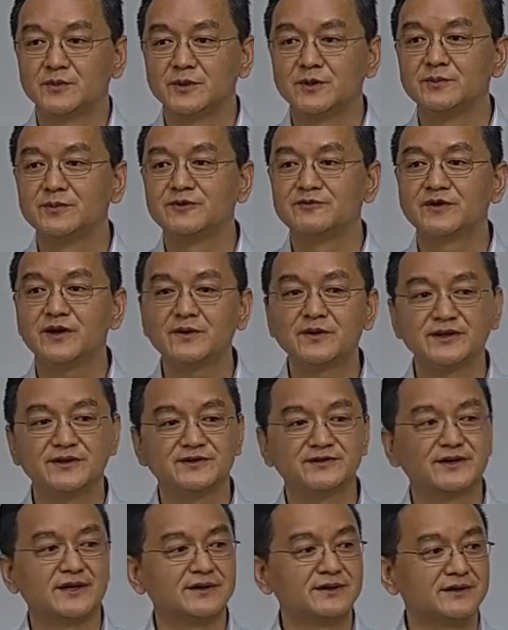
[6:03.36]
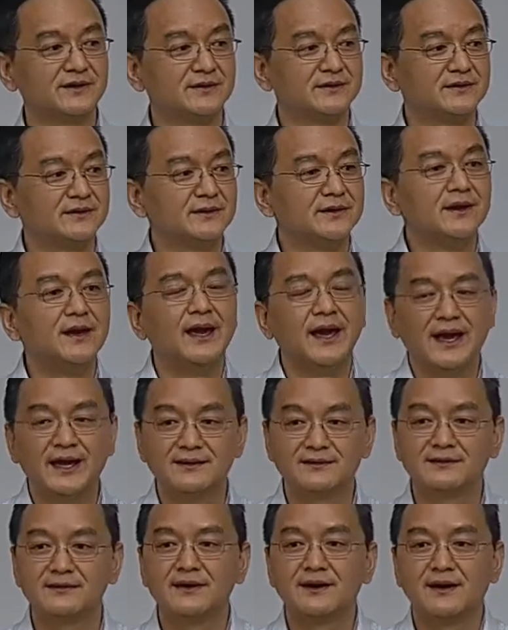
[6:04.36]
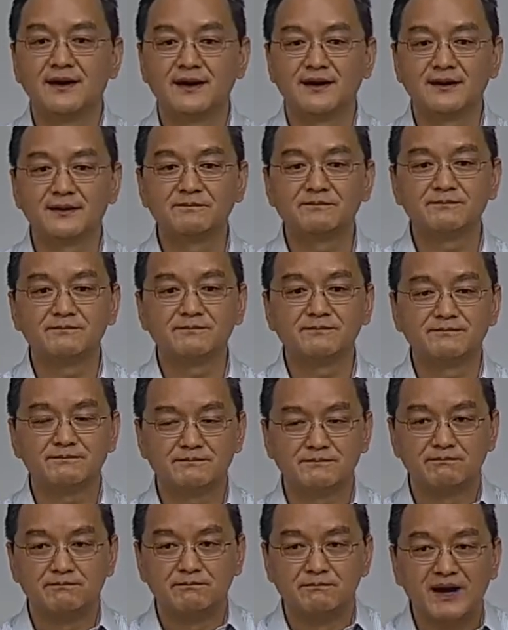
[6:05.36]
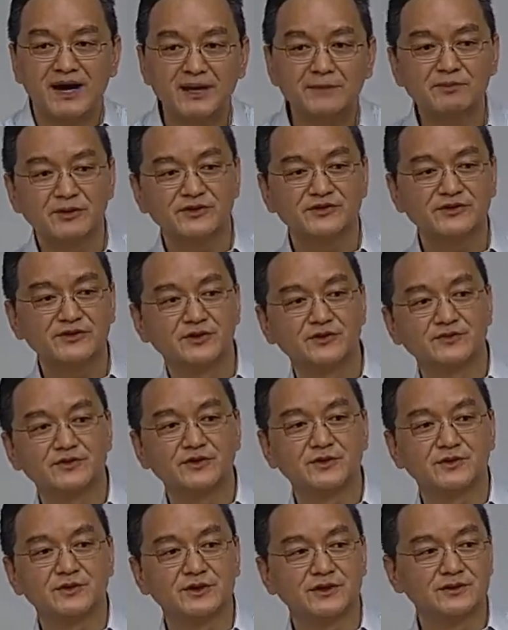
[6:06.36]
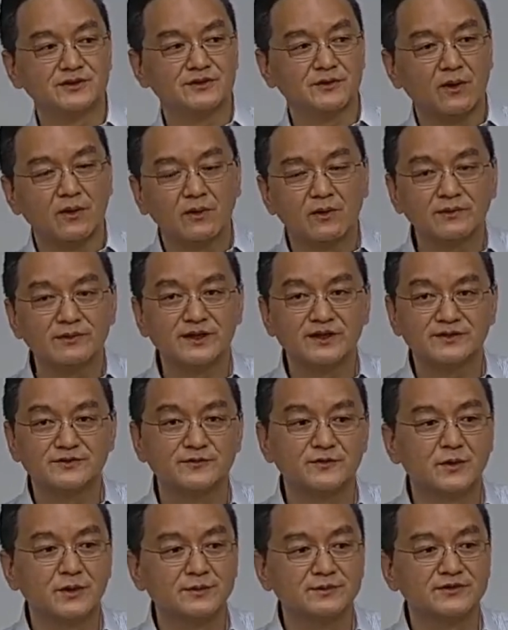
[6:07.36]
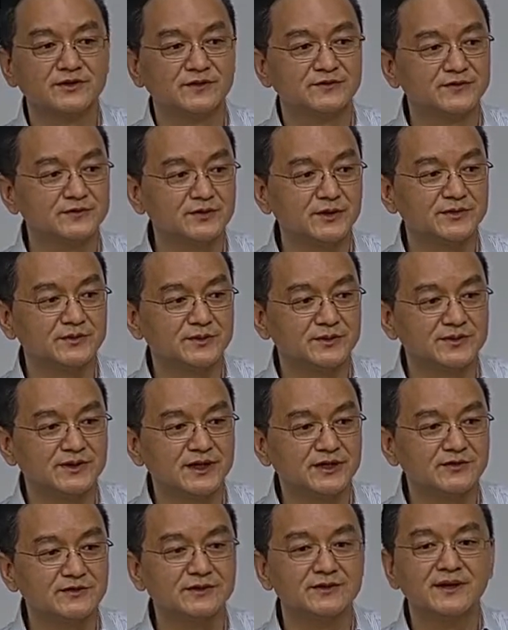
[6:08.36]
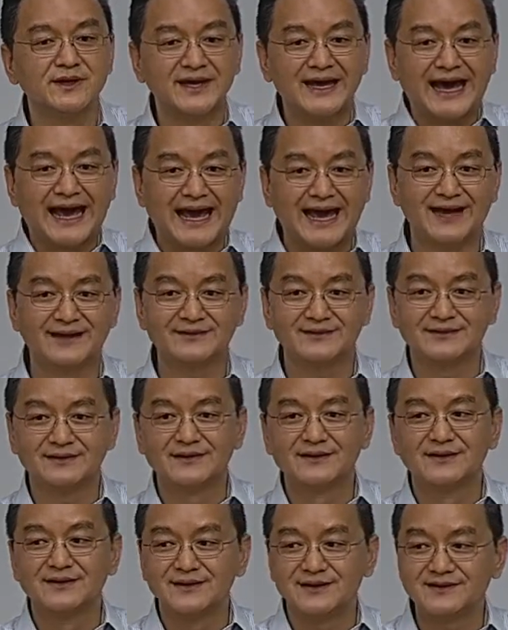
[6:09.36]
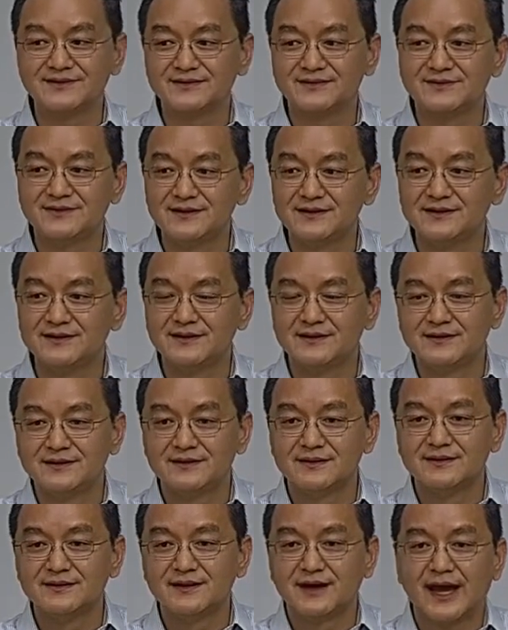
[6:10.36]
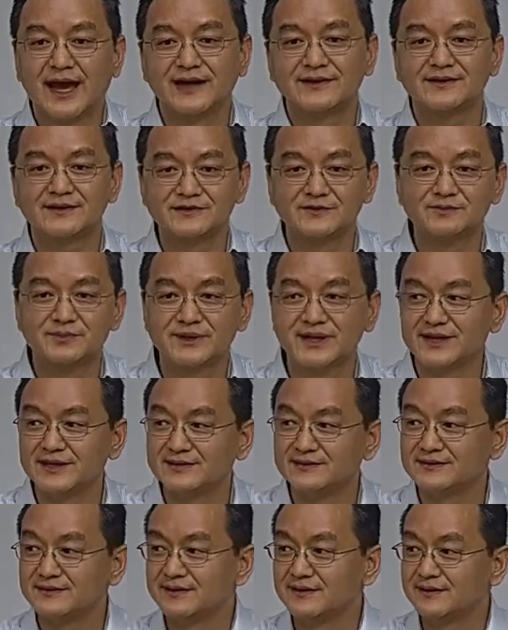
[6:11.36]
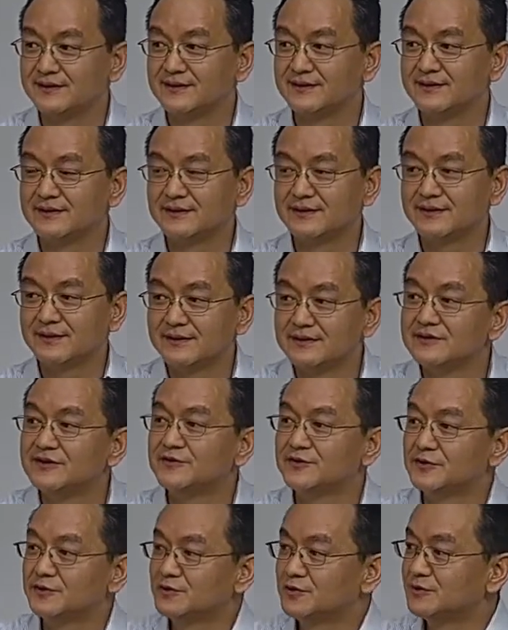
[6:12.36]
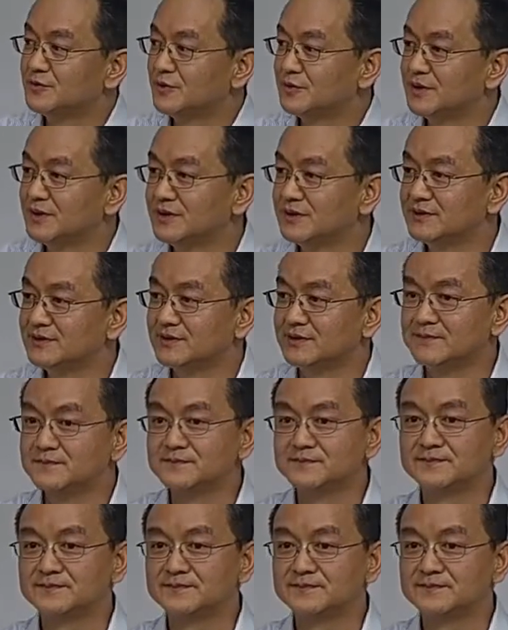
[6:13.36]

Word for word: will be very exciting. And I, my personal view is all these forms of transportation has its need, has its place in the future mobility.